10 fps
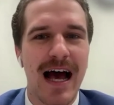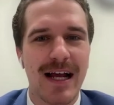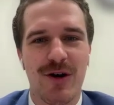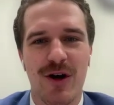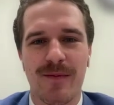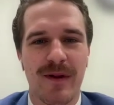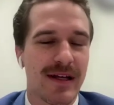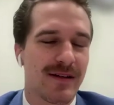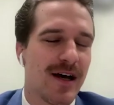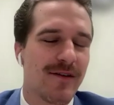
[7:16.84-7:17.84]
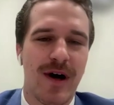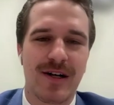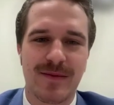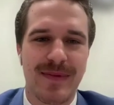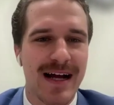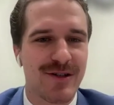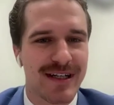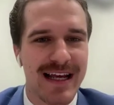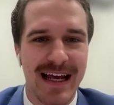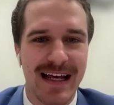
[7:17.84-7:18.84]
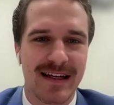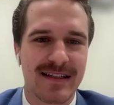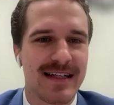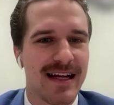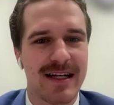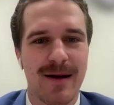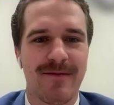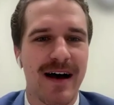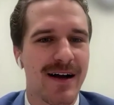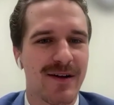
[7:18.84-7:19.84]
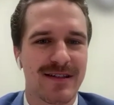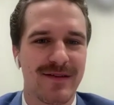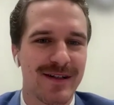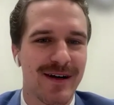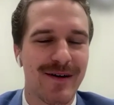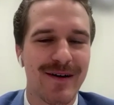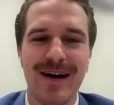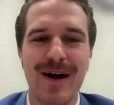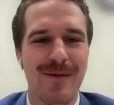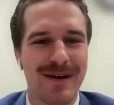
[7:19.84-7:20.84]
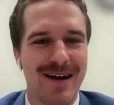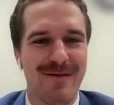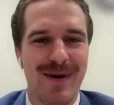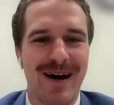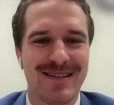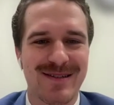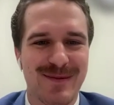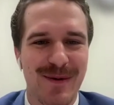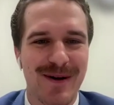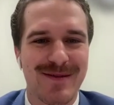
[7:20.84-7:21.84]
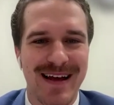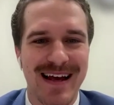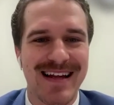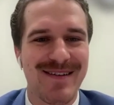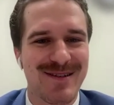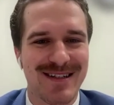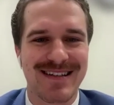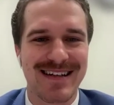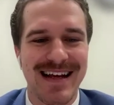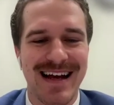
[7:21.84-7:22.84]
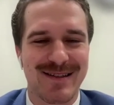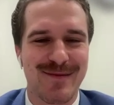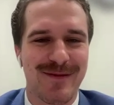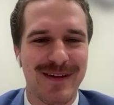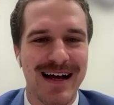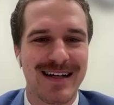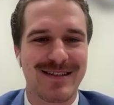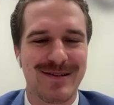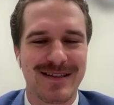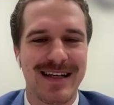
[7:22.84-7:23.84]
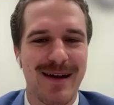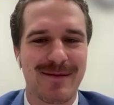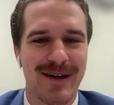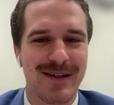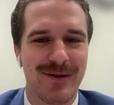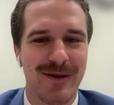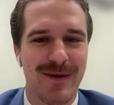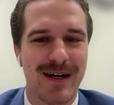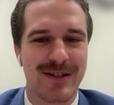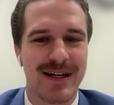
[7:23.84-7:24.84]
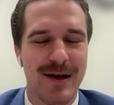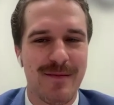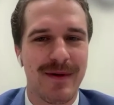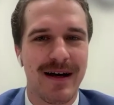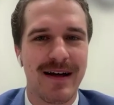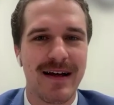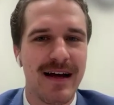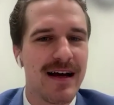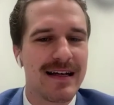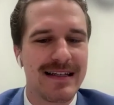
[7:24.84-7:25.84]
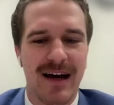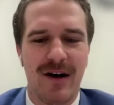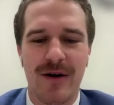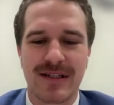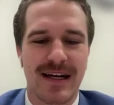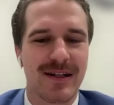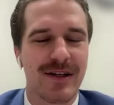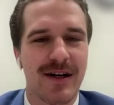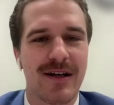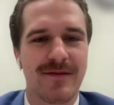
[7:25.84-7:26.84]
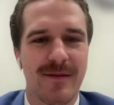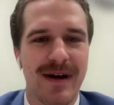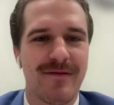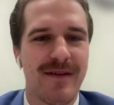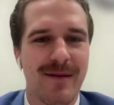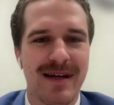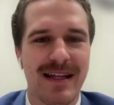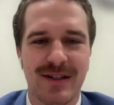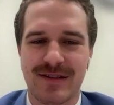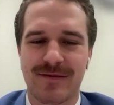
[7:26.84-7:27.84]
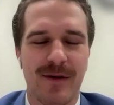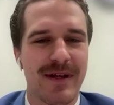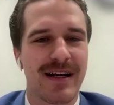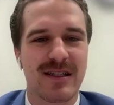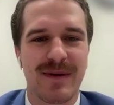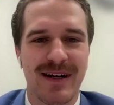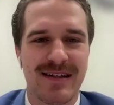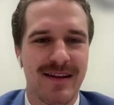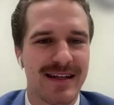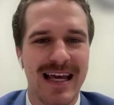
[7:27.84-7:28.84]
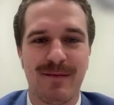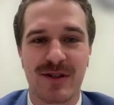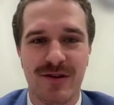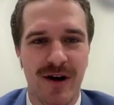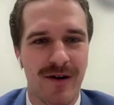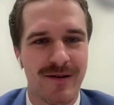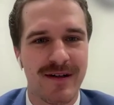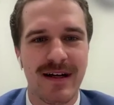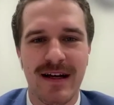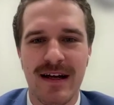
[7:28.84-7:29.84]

I grew up like loved watching Patrick Kane like Stanley Cup Finals. Even though kind of a Boston sports fan, he had some flash to his game, so I enjoyed watching him. But yeah, I always kind of learned from my family. They just from their experience how the game has grown.